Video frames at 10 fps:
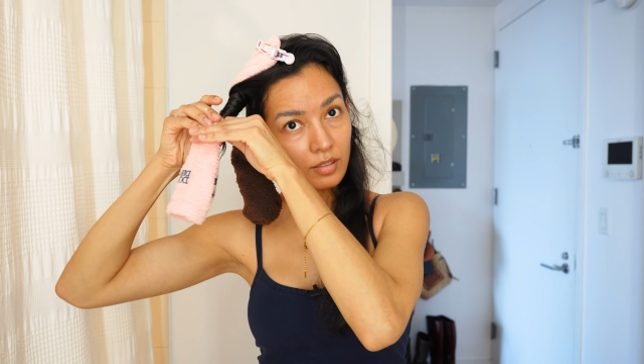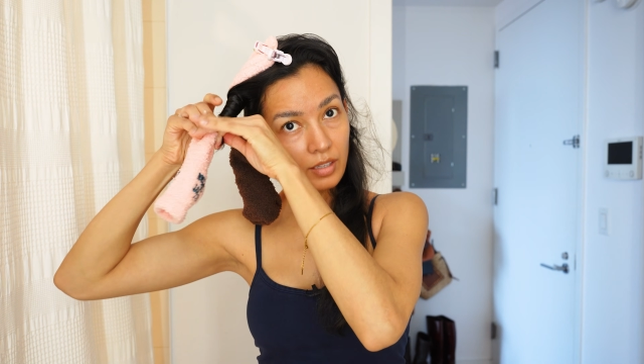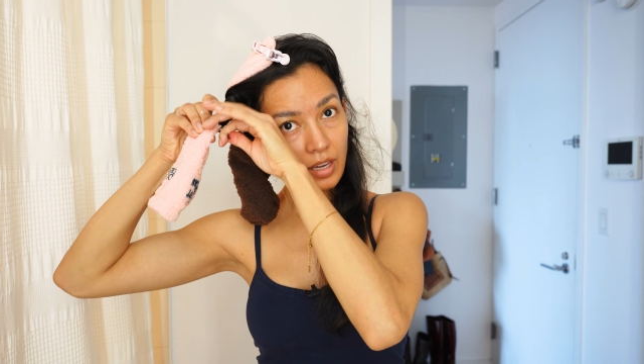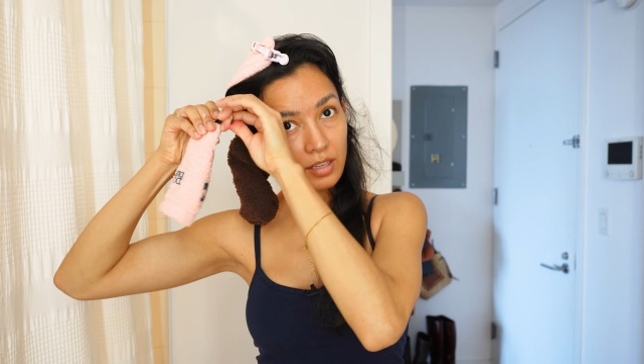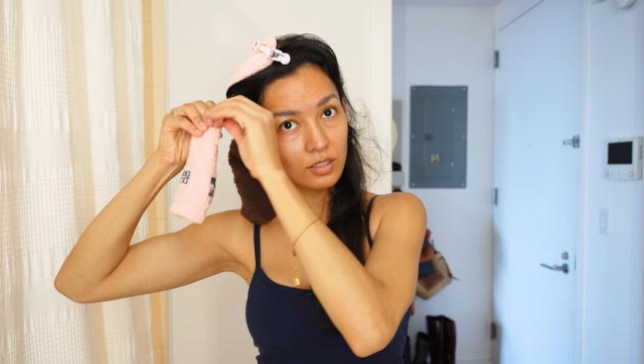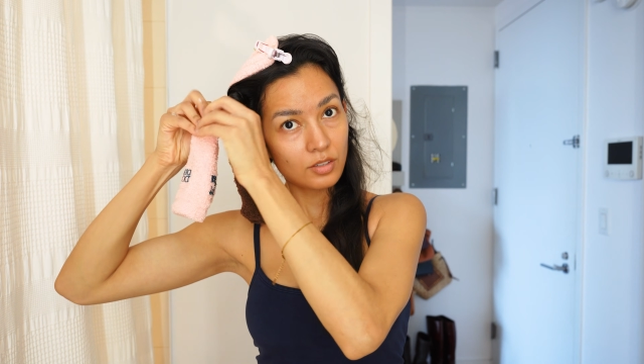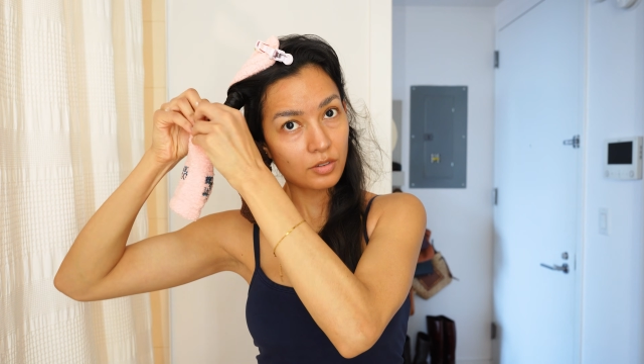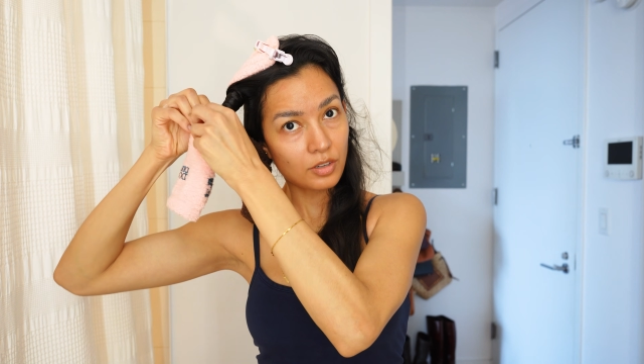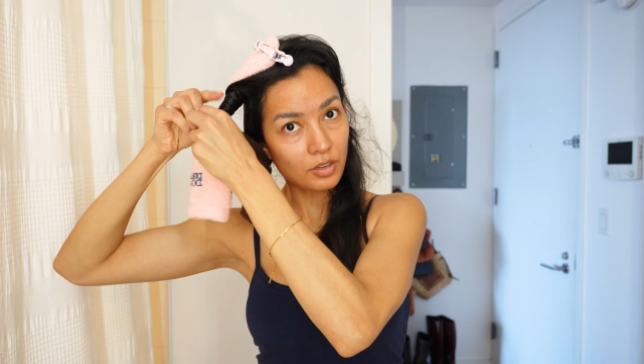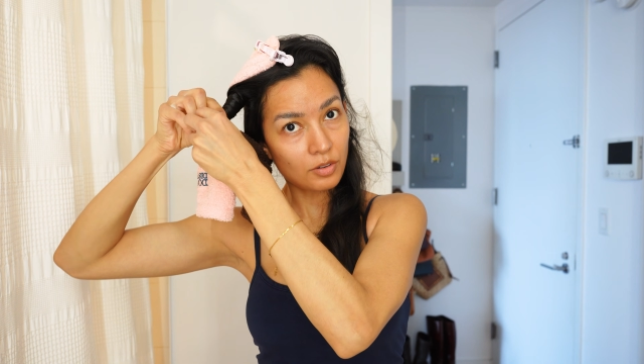Okay, so
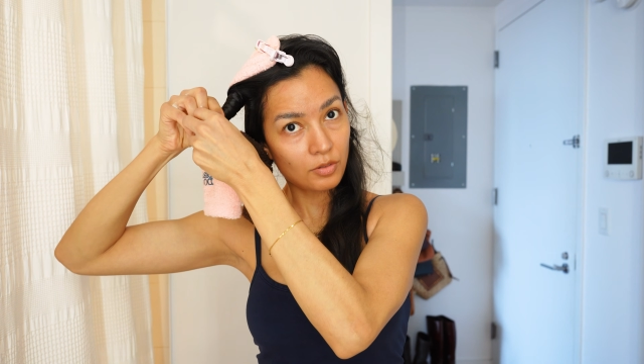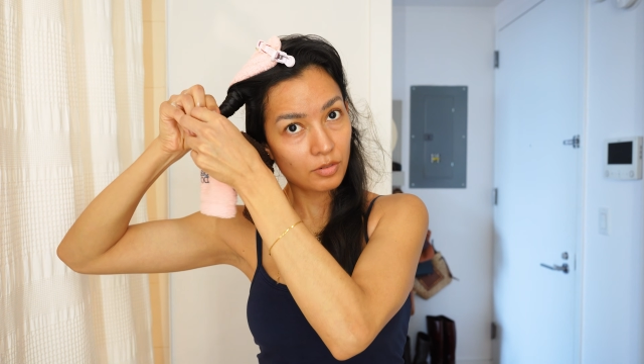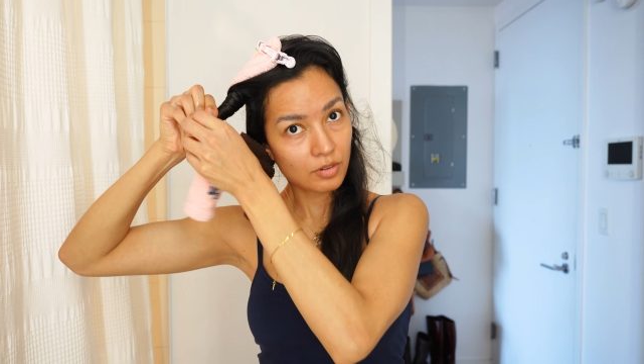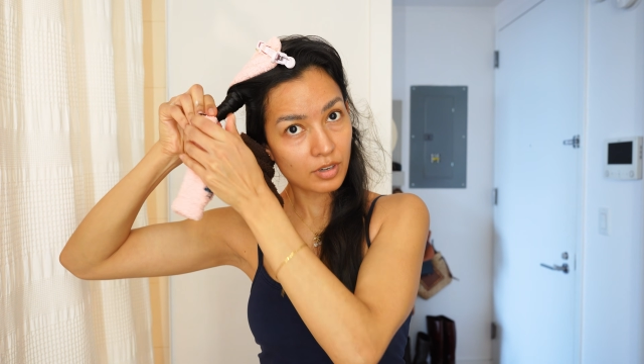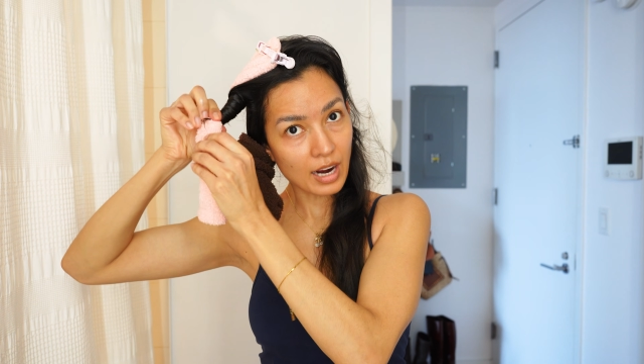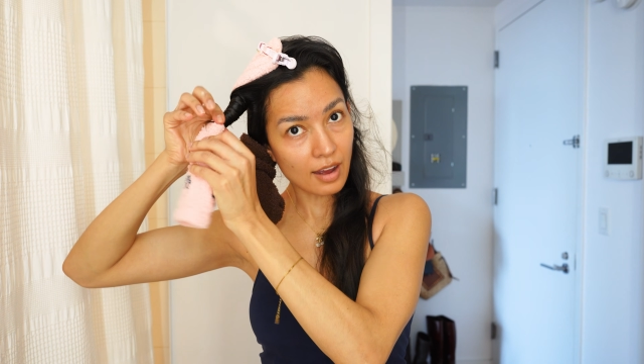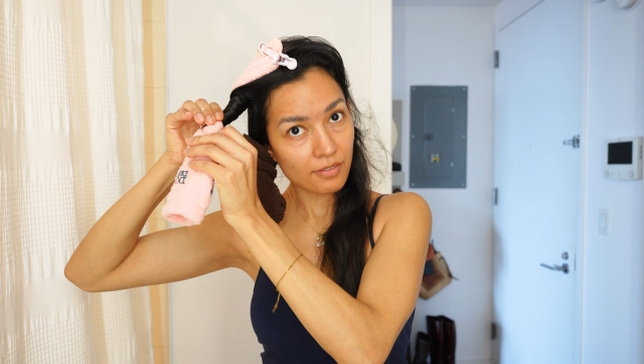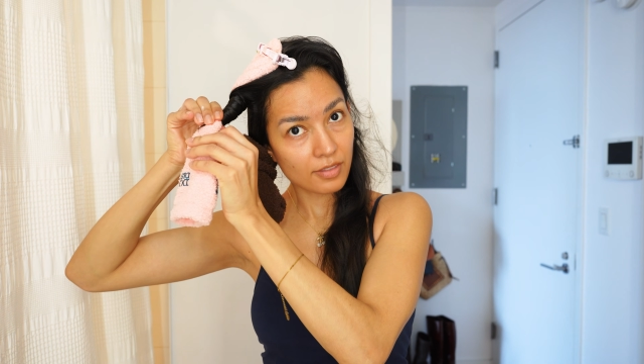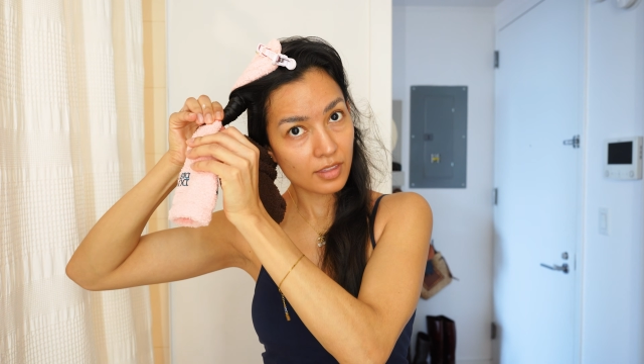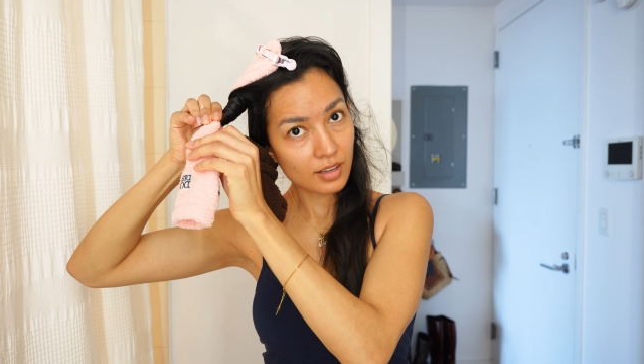you
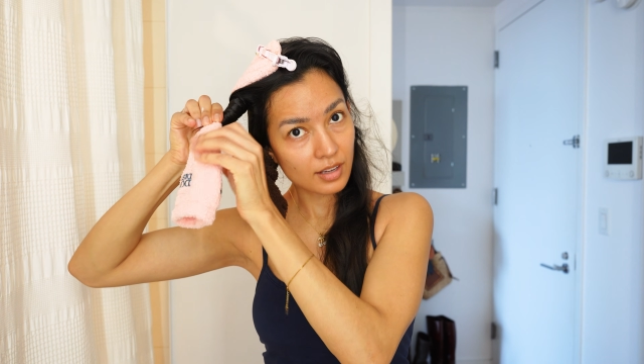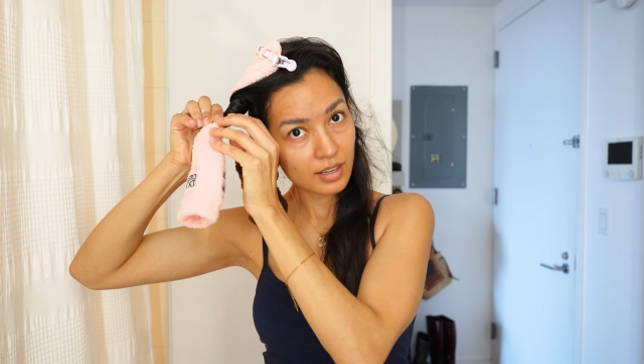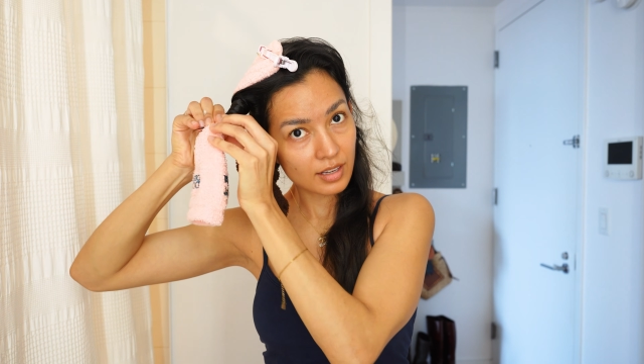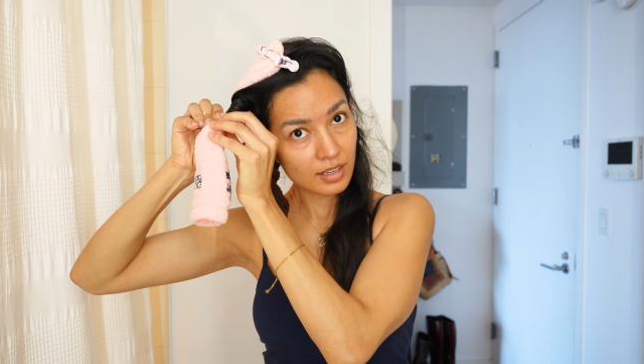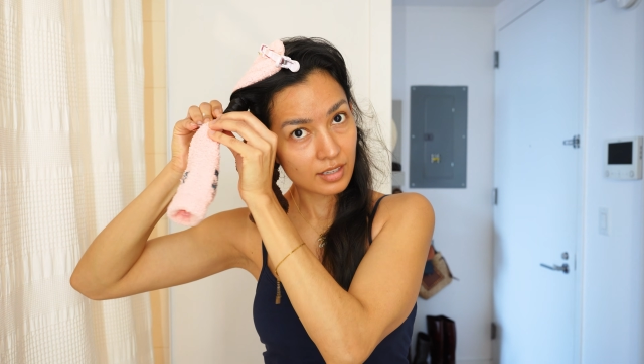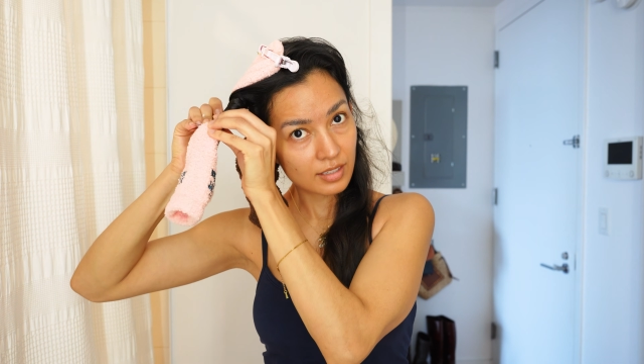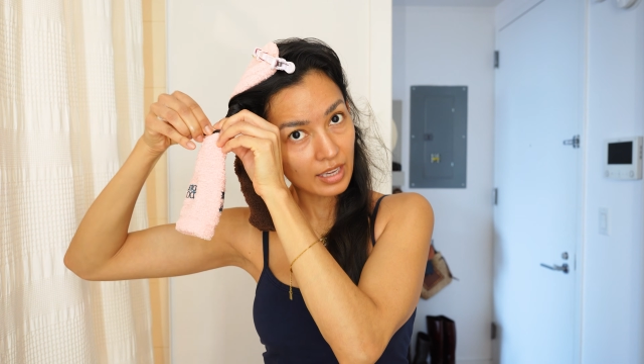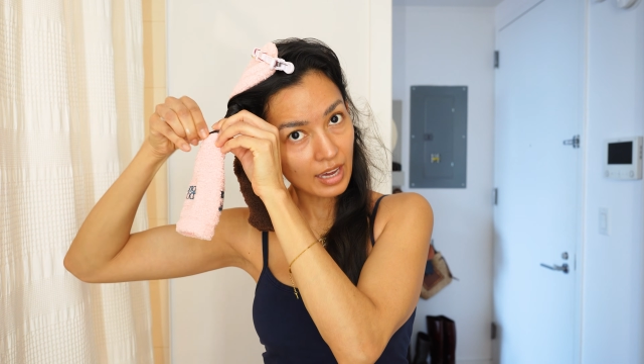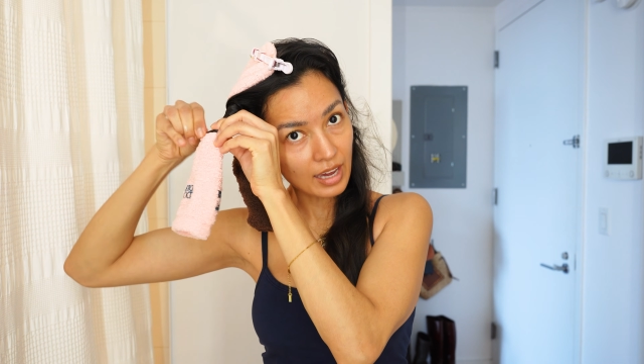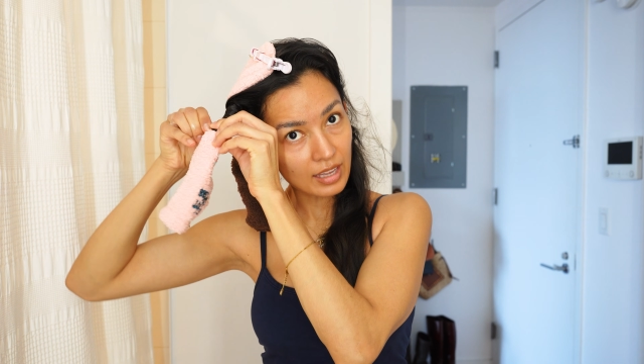grab the
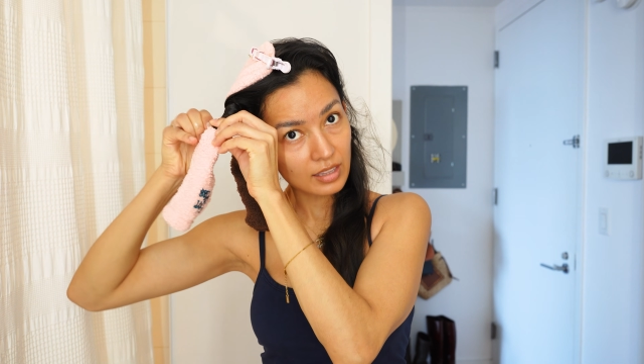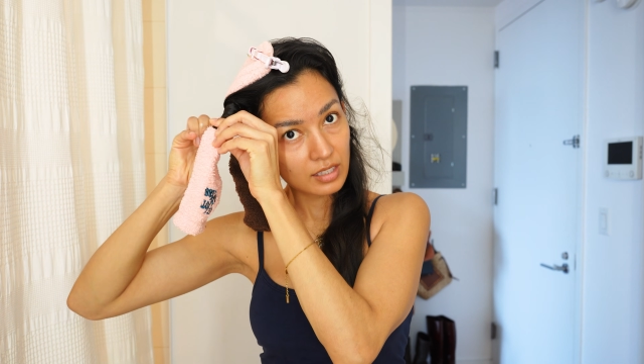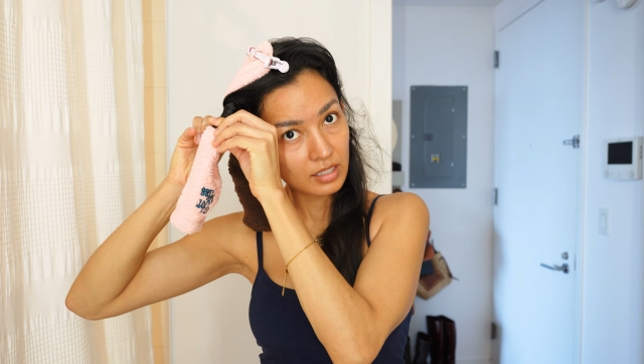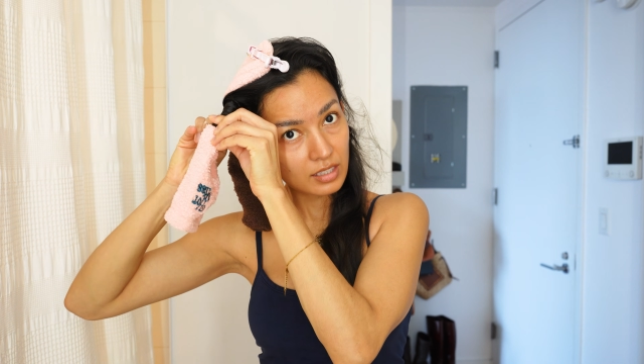ends,